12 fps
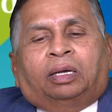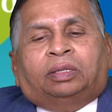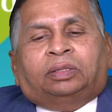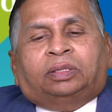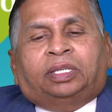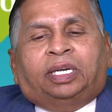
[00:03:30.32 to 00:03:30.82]

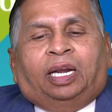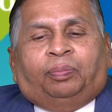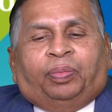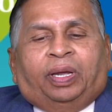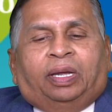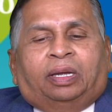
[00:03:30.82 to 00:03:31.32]

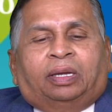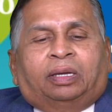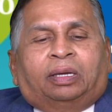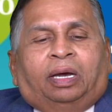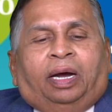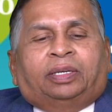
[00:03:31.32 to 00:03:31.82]
GLP
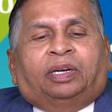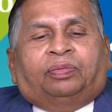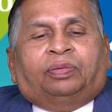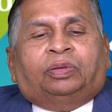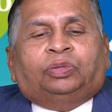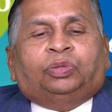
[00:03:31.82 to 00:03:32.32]
as of
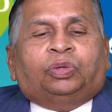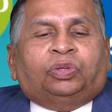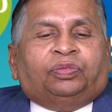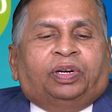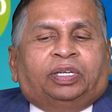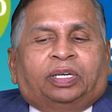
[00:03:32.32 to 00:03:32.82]
June
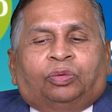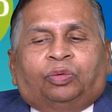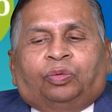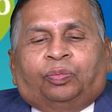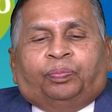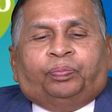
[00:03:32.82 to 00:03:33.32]

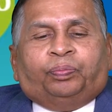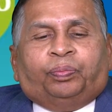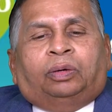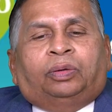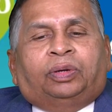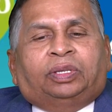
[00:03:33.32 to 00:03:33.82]
22.
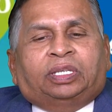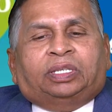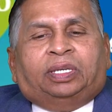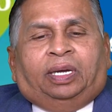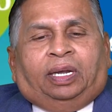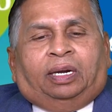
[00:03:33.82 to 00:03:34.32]
During this
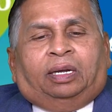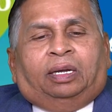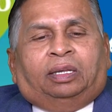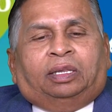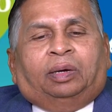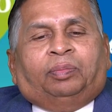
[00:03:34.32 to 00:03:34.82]
year,
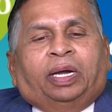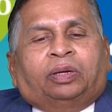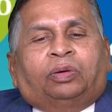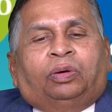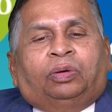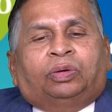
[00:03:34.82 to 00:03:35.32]
the
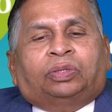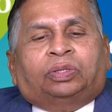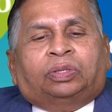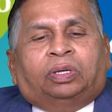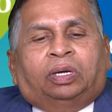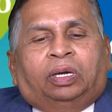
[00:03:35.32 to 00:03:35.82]
micro
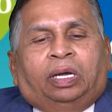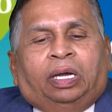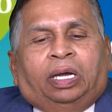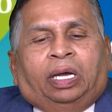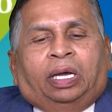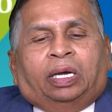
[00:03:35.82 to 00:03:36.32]
loans
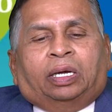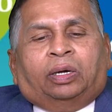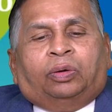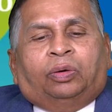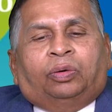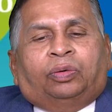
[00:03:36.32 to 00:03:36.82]

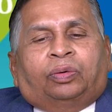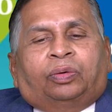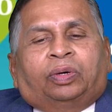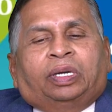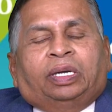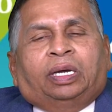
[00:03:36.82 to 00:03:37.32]
grow
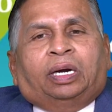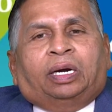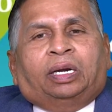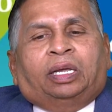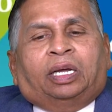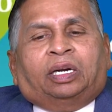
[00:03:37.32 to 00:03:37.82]
year
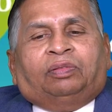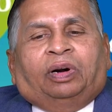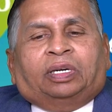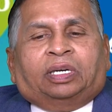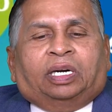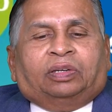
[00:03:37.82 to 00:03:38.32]
on year,
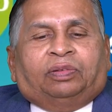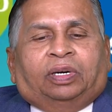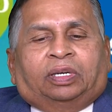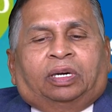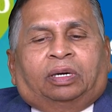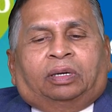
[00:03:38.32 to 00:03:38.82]
quarter on
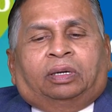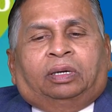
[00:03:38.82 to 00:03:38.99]
quarter